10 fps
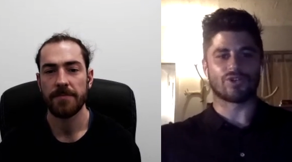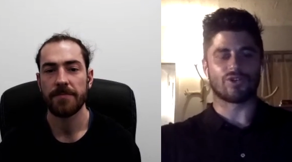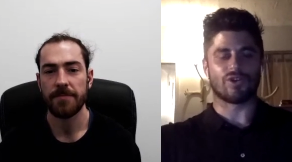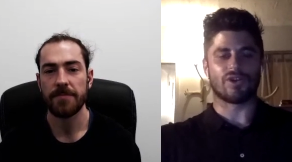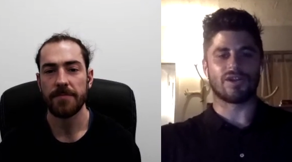Speaker 1: or
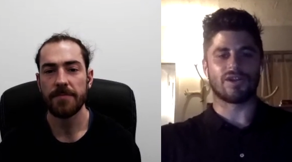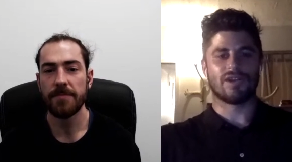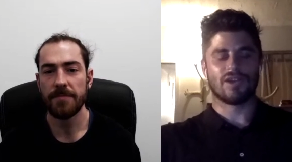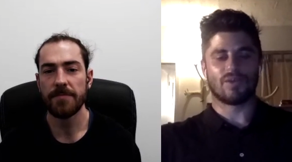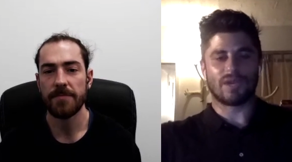not. And
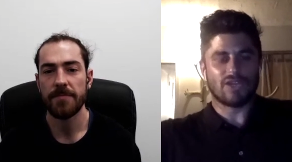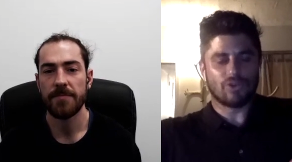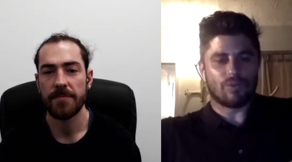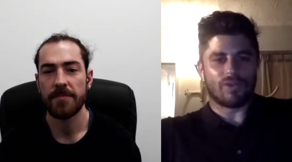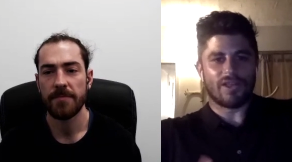we need
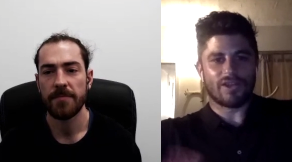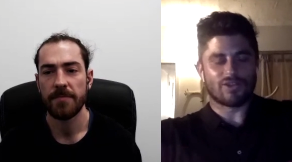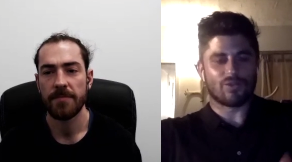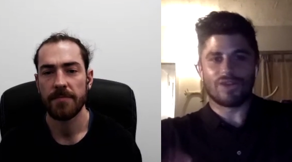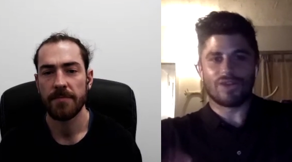to apply that
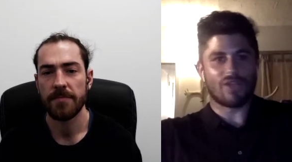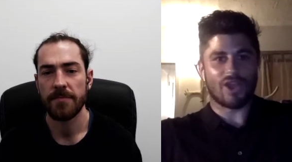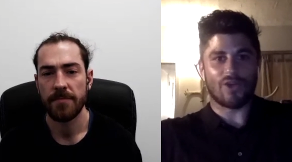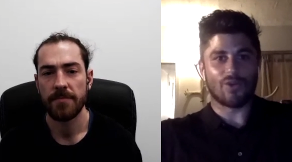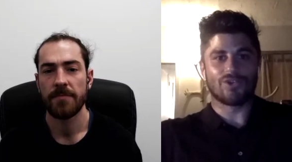to whatever the
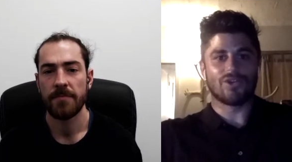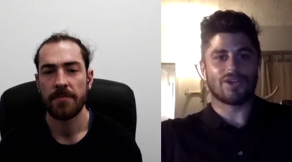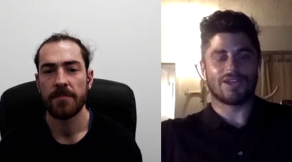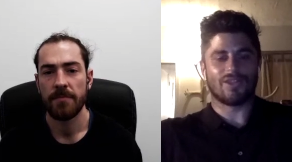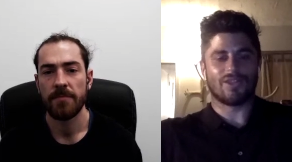hell we're
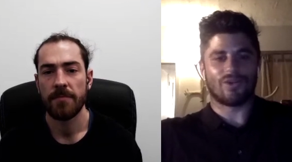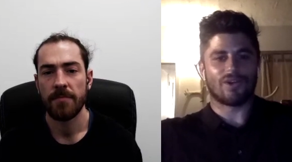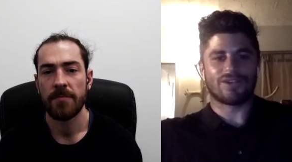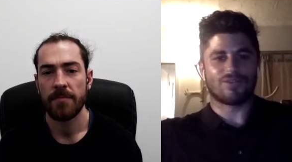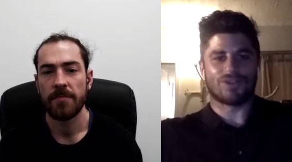doing.
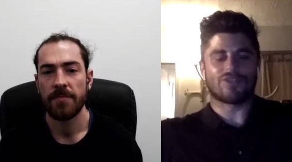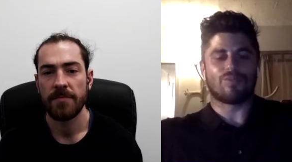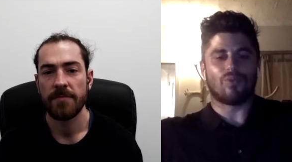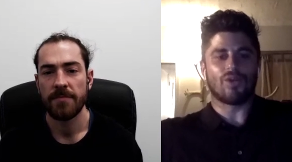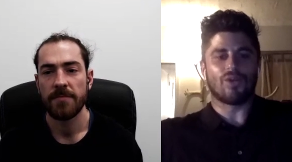Otherwise, what's the
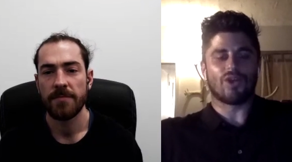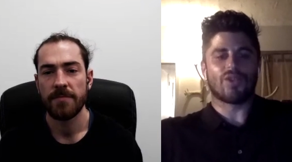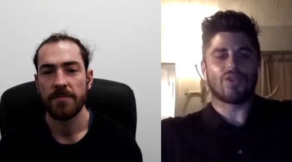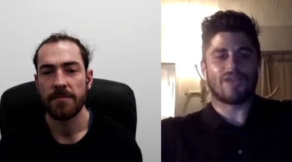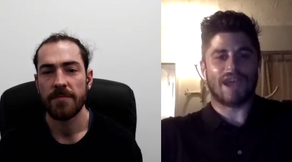point? We
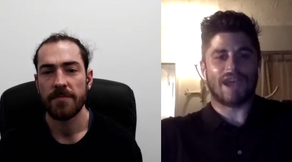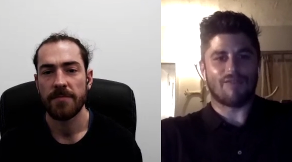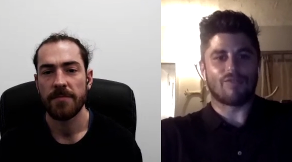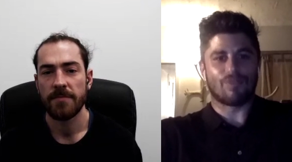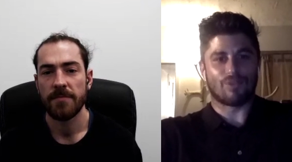only ever
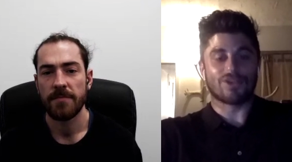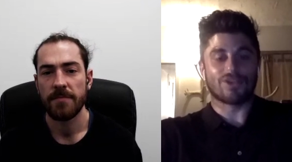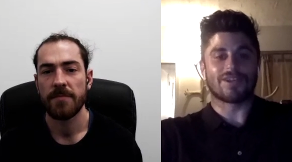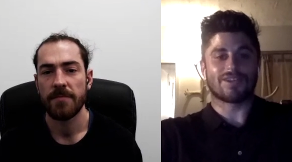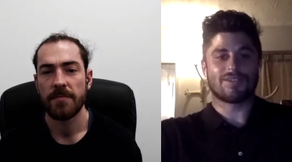have the
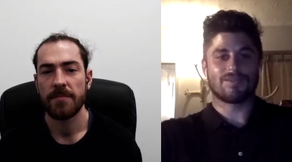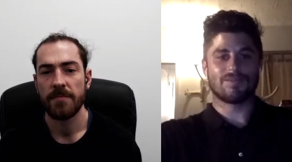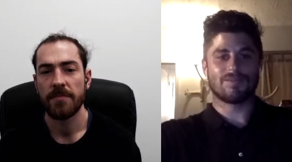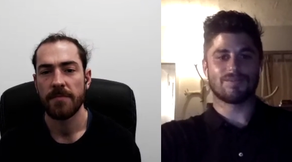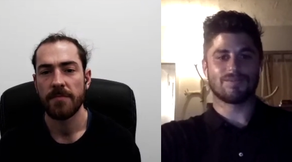process.
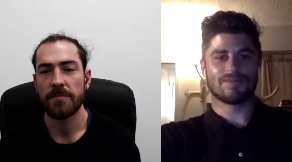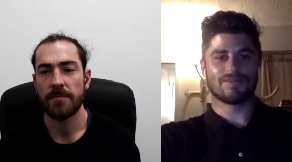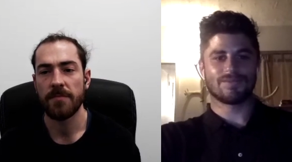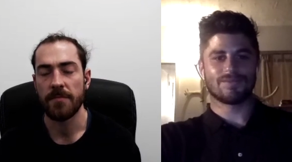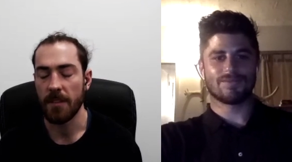
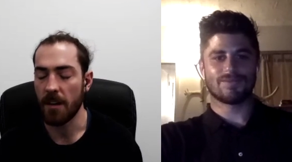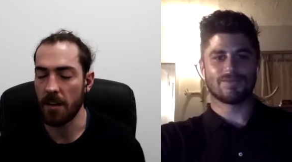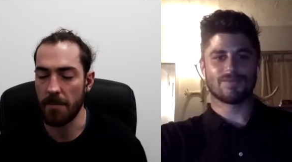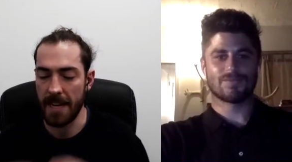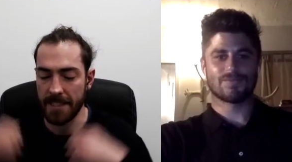
Speaker 2: Mm,
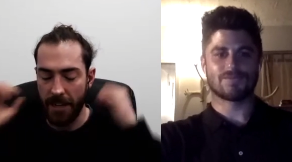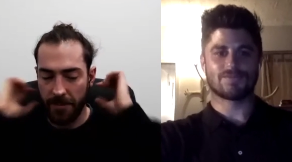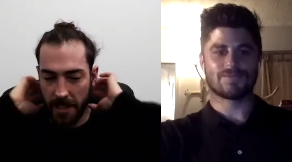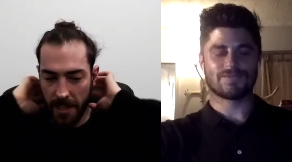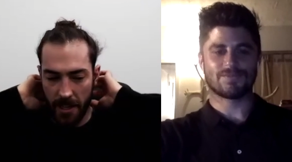oh man,
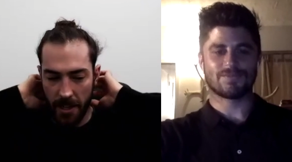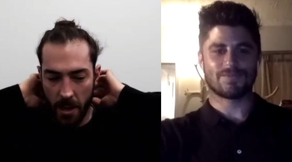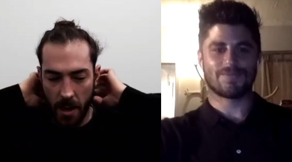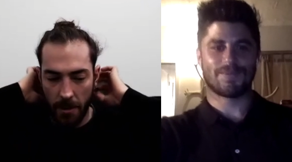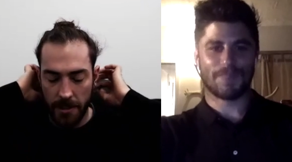definitely. You
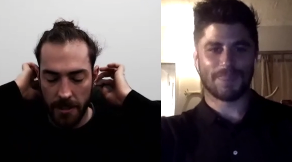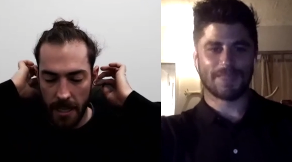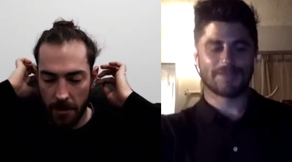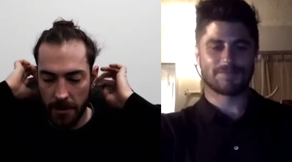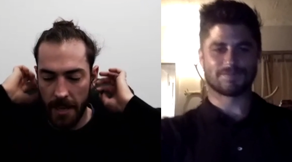know, I was
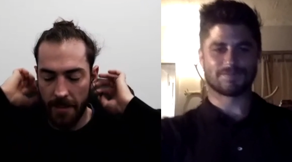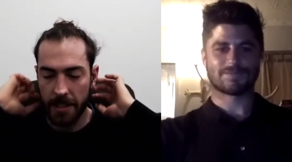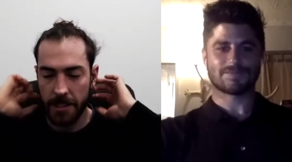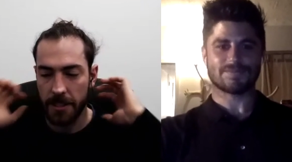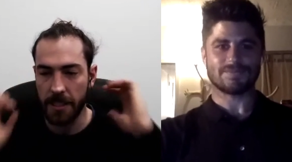I was having
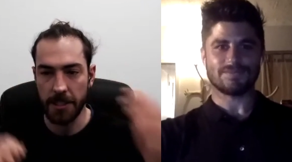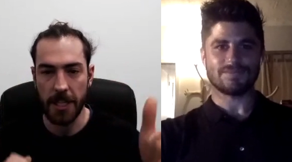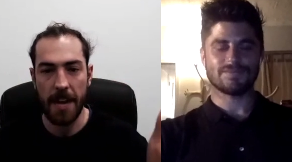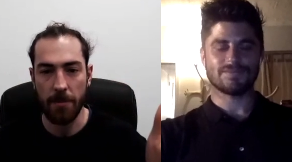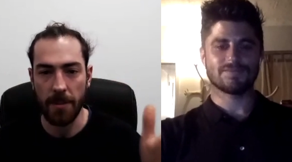a, this
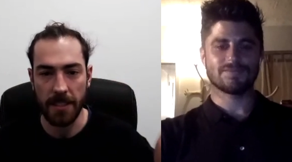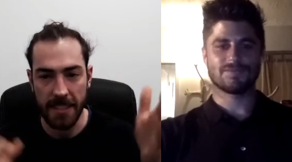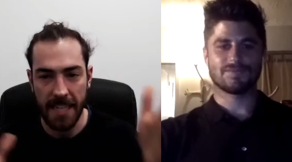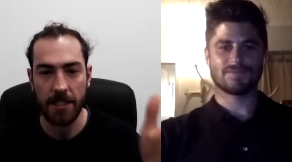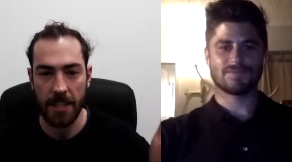chat,
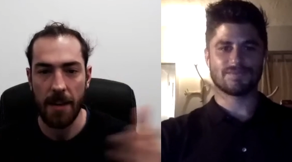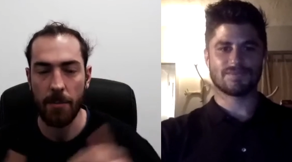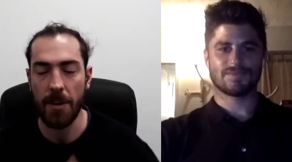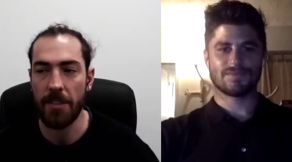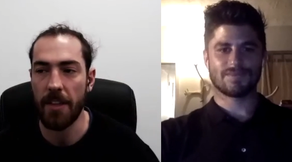exact chat
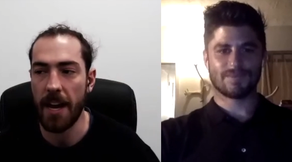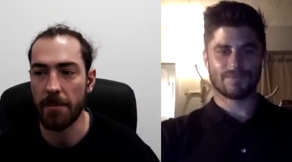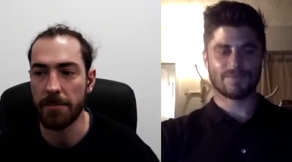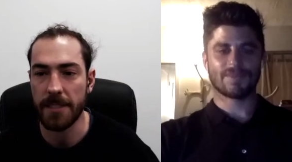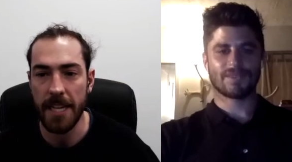with
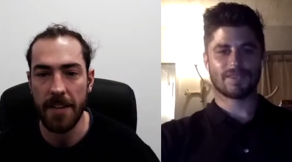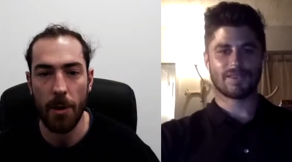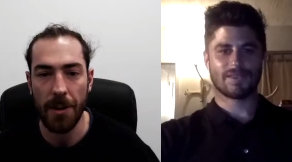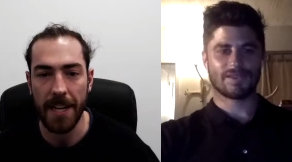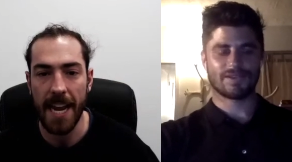um, Steve
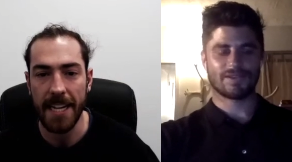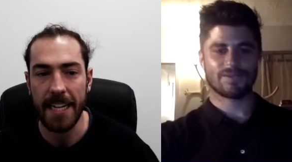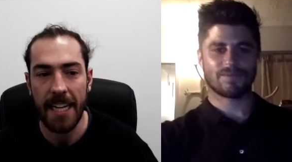Moneghetti